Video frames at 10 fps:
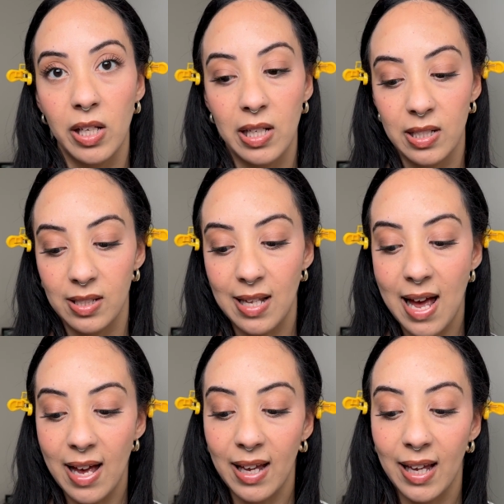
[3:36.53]
is
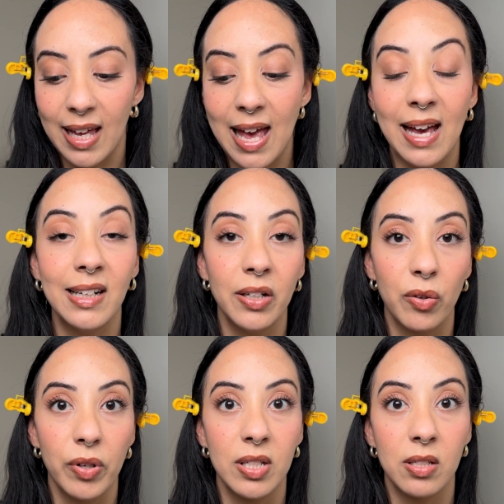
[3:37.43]
that it can
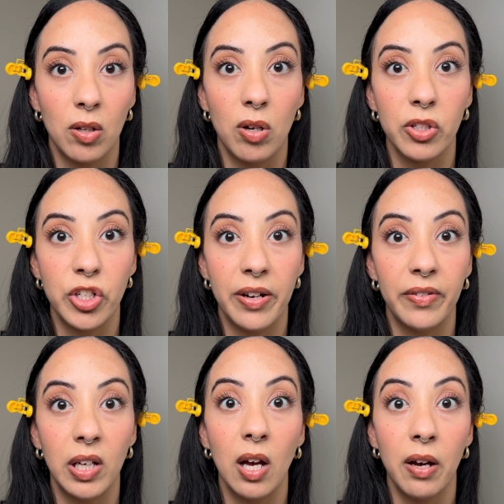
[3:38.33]
increase the
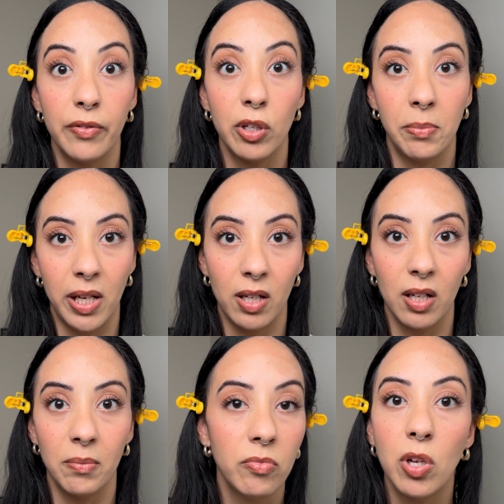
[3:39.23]
longevity of your
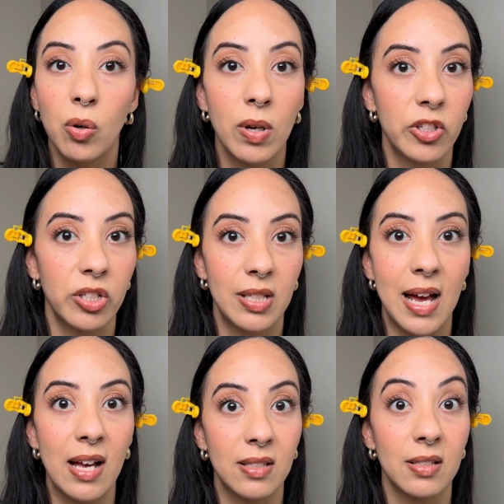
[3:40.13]
makeup. No questions
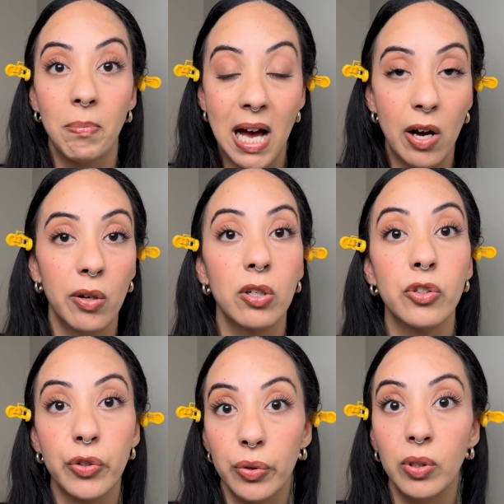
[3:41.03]
asked. Powder
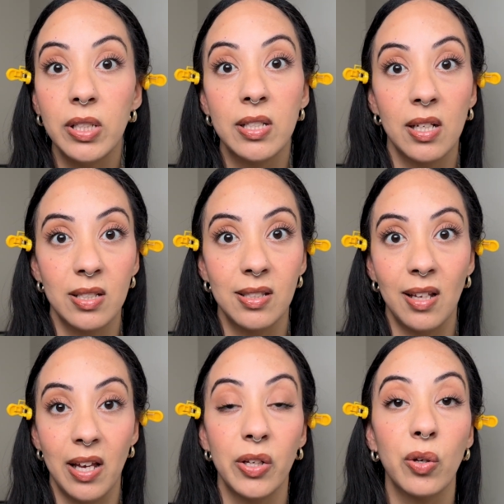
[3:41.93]
truly does
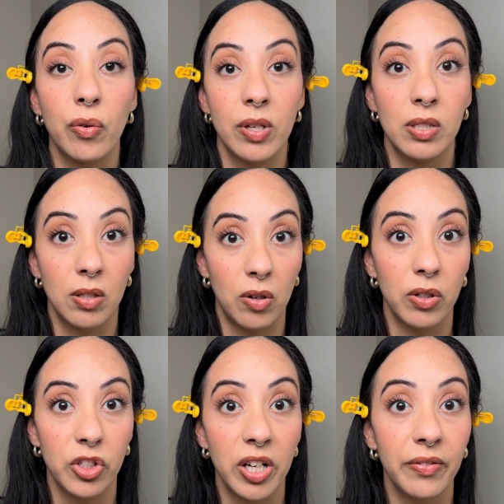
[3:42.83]
increase the
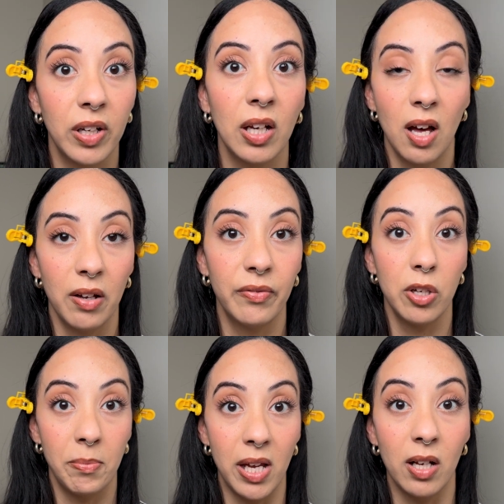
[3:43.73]
longevity of
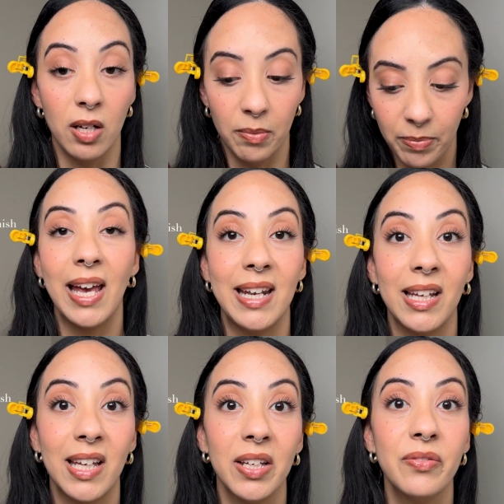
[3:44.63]
your makeup. And
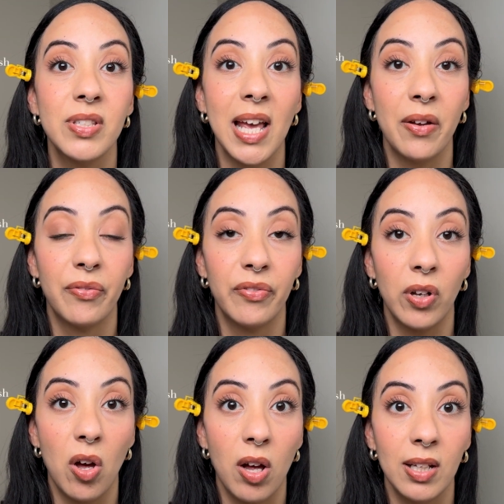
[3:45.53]
it gives a
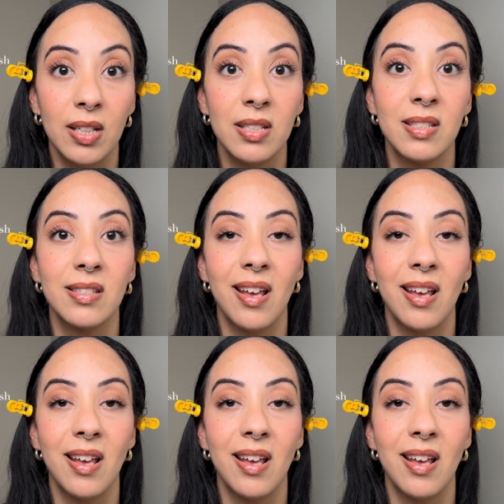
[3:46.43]
flawless